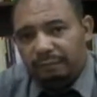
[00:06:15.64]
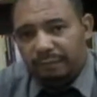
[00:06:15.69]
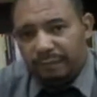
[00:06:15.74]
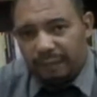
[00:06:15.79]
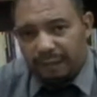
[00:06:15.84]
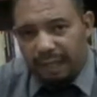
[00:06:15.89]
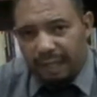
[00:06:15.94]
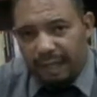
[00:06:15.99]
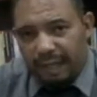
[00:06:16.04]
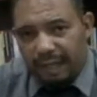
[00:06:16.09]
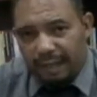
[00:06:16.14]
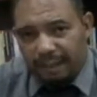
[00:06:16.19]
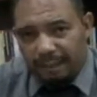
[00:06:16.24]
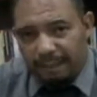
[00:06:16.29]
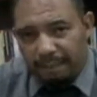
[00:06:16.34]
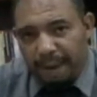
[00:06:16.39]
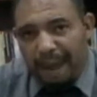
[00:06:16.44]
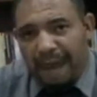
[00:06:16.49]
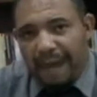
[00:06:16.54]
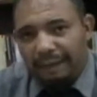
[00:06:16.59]
the
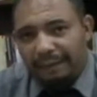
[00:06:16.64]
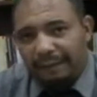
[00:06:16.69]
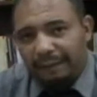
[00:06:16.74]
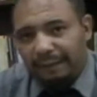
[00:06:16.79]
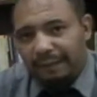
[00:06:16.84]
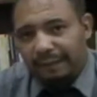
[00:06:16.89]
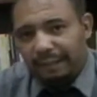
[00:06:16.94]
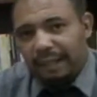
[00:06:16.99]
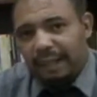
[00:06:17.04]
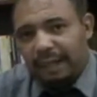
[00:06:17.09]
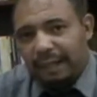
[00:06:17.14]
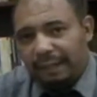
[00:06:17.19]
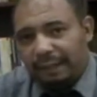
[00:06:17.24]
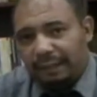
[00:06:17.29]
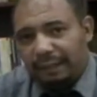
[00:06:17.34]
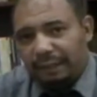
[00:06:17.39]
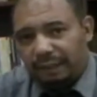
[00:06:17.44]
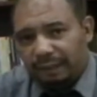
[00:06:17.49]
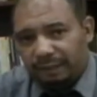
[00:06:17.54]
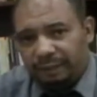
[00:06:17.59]
man, the
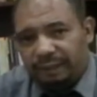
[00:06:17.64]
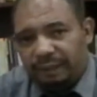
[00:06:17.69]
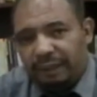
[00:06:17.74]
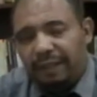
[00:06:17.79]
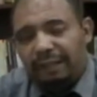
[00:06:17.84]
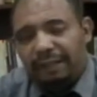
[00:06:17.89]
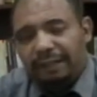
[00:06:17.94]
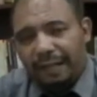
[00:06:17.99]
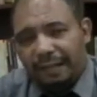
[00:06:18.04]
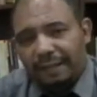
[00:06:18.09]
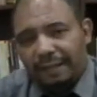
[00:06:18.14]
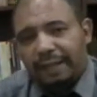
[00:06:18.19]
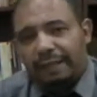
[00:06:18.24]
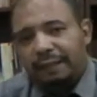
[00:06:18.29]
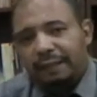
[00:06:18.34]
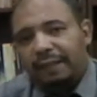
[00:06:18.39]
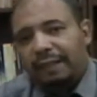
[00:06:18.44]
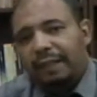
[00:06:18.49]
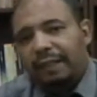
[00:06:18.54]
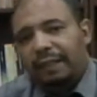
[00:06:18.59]
literary figure, and
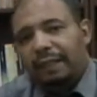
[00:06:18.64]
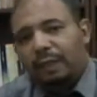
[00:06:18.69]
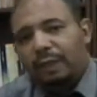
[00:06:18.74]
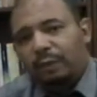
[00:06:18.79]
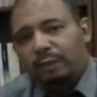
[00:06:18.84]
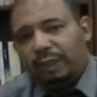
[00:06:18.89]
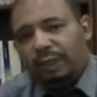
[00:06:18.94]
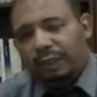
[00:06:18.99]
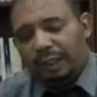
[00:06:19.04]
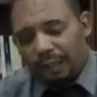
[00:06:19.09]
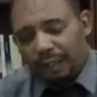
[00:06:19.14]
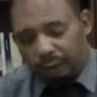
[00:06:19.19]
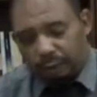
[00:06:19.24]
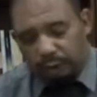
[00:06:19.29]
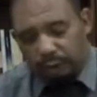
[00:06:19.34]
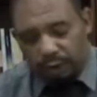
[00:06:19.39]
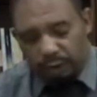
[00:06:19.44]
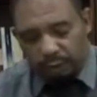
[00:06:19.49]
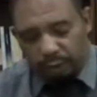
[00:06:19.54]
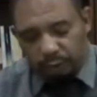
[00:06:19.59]
then we are
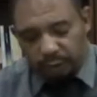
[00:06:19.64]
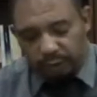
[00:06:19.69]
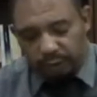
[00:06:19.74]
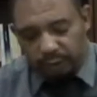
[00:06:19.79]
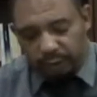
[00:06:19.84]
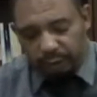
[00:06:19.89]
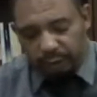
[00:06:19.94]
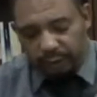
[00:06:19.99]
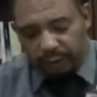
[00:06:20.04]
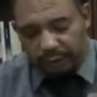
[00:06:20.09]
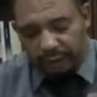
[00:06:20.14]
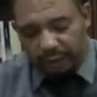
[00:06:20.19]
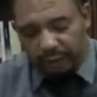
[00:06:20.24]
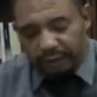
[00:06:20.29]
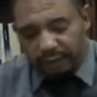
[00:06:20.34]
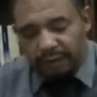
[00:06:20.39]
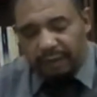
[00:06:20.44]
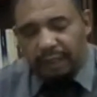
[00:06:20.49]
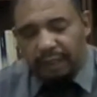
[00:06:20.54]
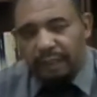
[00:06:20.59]
going to read together
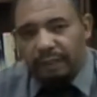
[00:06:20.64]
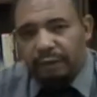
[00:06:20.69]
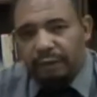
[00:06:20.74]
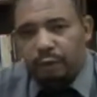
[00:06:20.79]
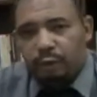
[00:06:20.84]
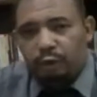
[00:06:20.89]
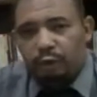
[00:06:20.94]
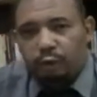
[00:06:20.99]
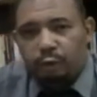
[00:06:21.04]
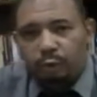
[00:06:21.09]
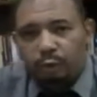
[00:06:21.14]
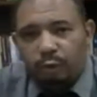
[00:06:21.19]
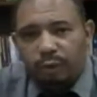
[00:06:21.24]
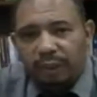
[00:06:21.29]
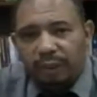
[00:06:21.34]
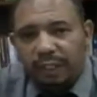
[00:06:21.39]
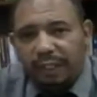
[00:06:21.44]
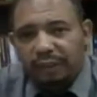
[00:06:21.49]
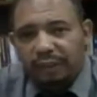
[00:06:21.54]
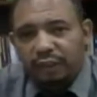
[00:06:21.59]
the short
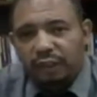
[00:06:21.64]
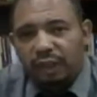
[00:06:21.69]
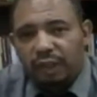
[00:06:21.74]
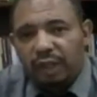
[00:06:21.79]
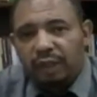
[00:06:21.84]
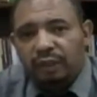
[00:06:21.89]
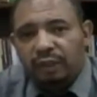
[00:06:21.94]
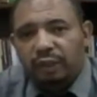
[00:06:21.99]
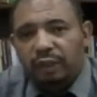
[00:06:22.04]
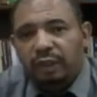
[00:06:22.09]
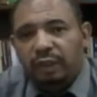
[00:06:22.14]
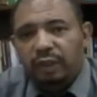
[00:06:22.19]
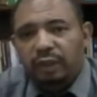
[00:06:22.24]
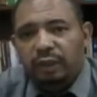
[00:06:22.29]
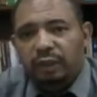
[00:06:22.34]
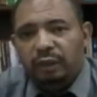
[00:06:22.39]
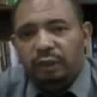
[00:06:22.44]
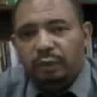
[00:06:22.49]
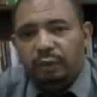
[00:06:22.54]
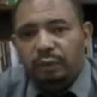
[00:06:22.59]
story and try
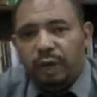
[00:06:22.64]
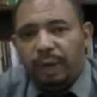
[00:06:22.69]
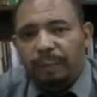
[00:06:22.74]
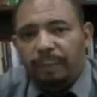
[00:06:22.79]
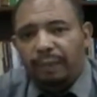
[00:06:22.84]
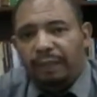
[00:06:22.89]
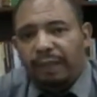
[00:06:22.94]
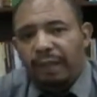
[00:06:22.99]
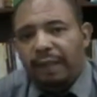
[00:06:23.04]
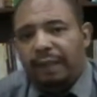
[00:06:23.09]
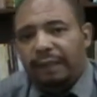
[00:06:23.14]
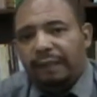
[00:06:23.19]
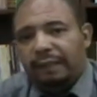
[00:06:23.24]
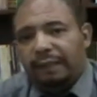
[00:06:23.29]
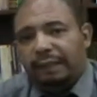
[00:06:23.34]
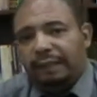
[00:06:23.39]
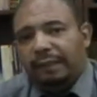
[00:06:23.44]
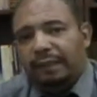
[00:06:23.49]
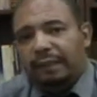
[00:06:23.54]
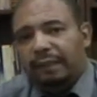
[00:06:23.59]
to apply
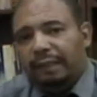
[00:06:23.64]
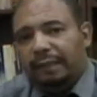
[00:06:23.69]
the,